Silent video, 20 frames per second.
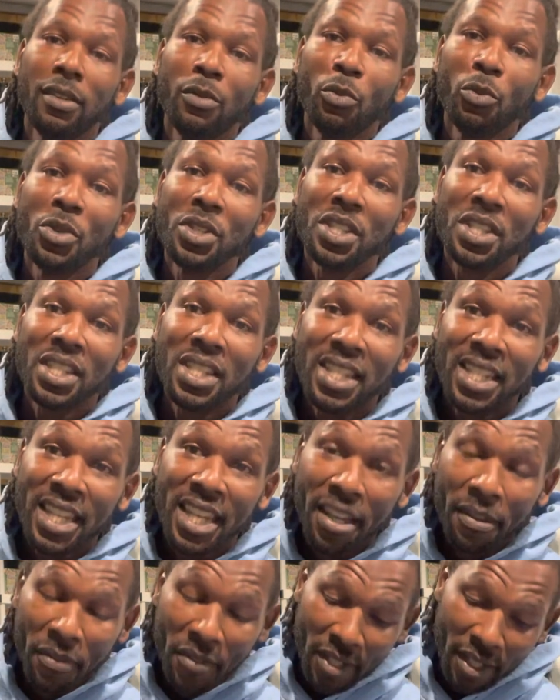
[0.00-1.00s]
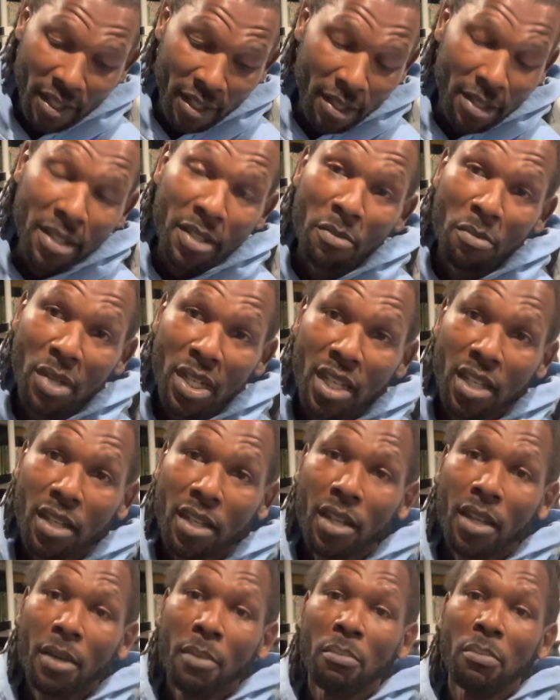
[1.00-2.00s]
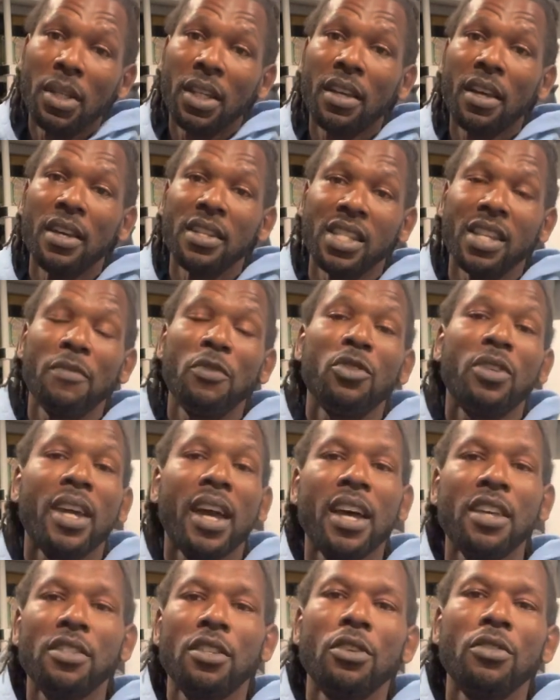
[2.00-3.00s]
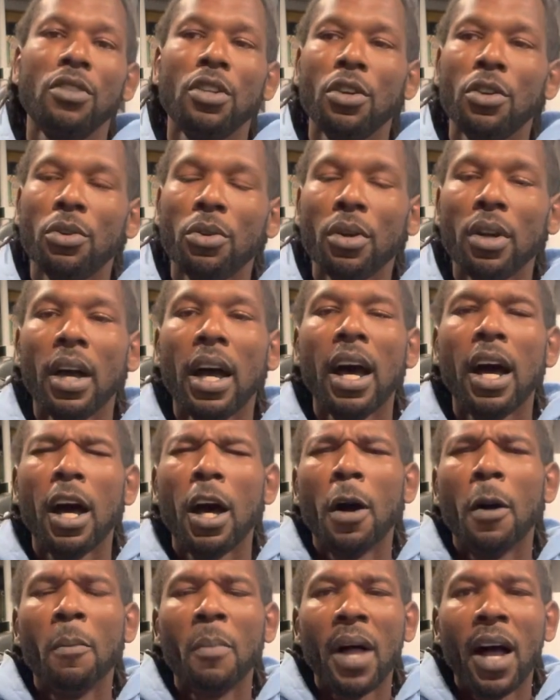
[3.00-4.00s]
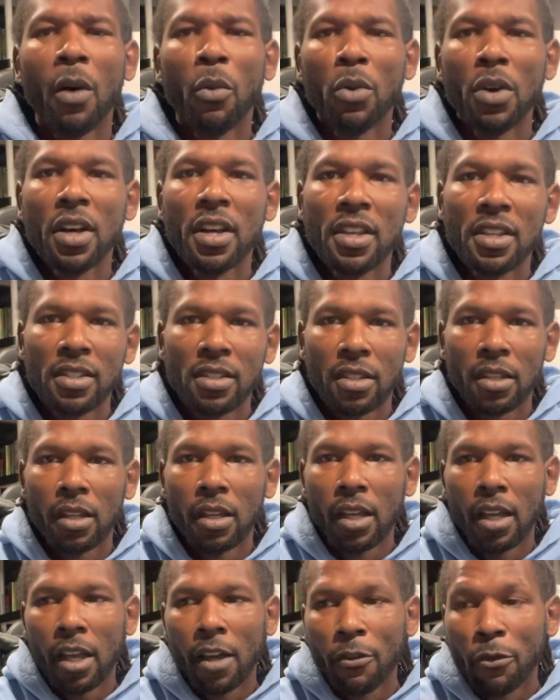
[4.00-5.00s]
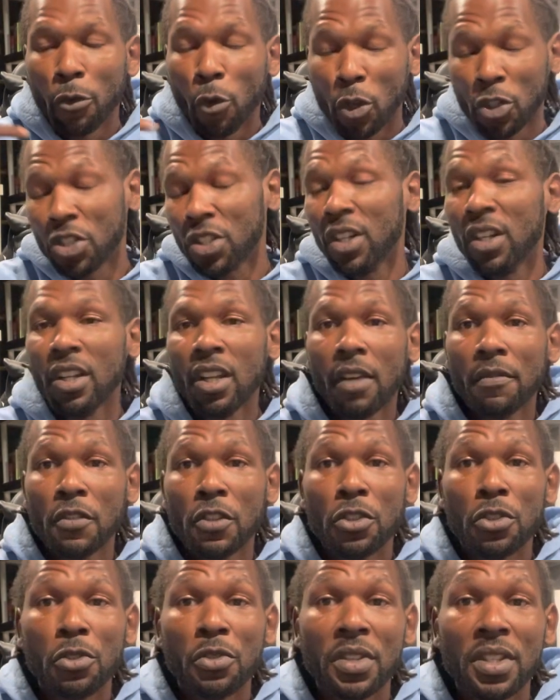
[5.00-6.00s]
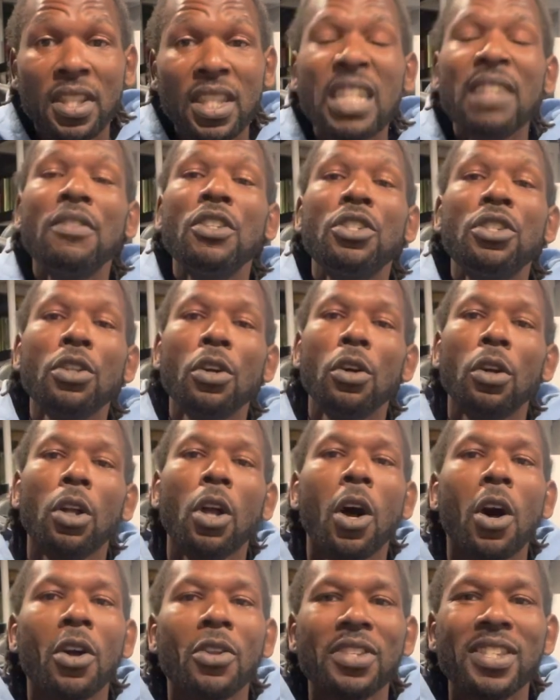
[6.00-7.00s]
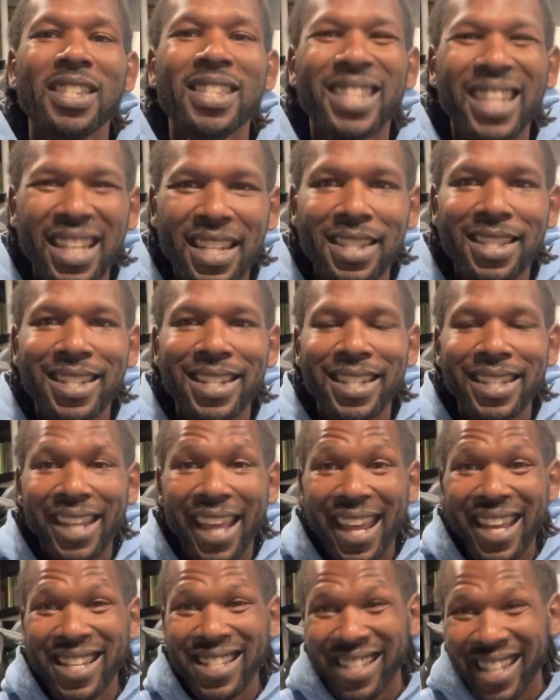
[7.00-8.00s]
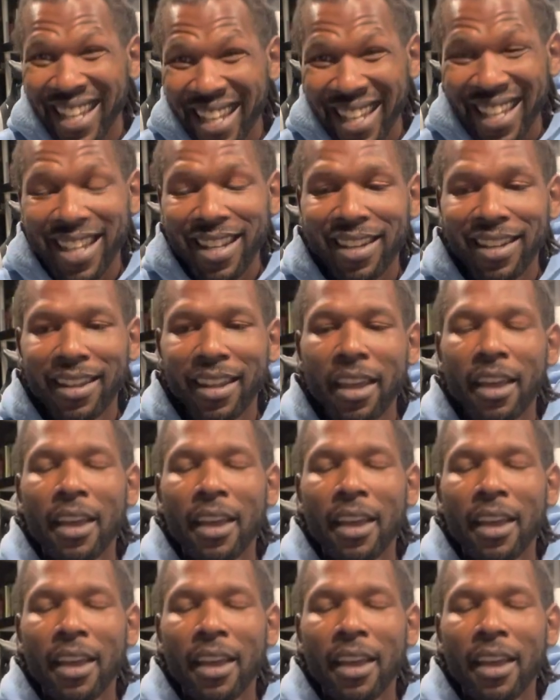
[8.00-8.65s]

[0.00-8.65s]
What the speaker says: was gifted to me, because if you guys don't know, I was fortunate enough to do this TV show called 60 Days In,